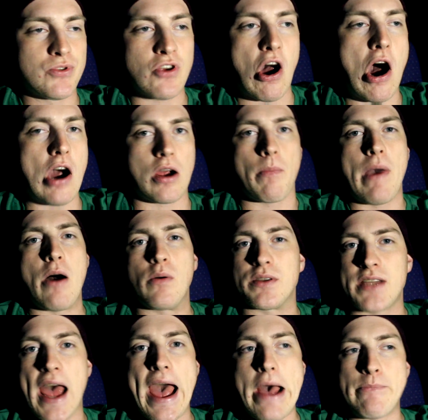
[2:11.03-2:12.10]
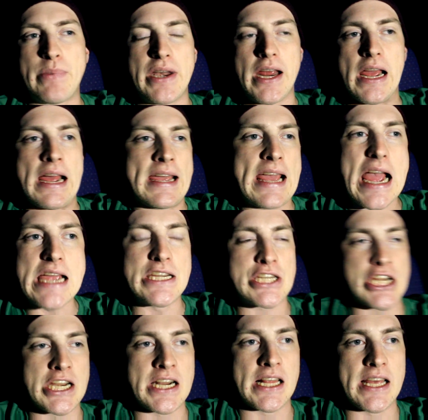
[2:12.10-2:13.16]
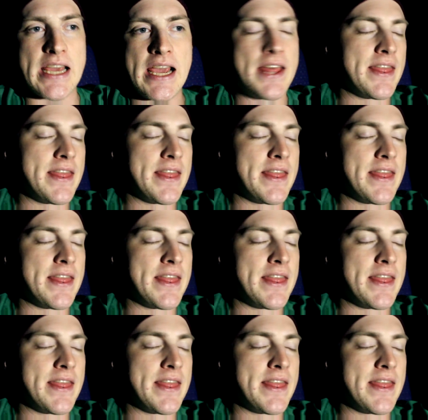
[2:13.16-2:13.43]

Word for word: talk about what's happening occasionally,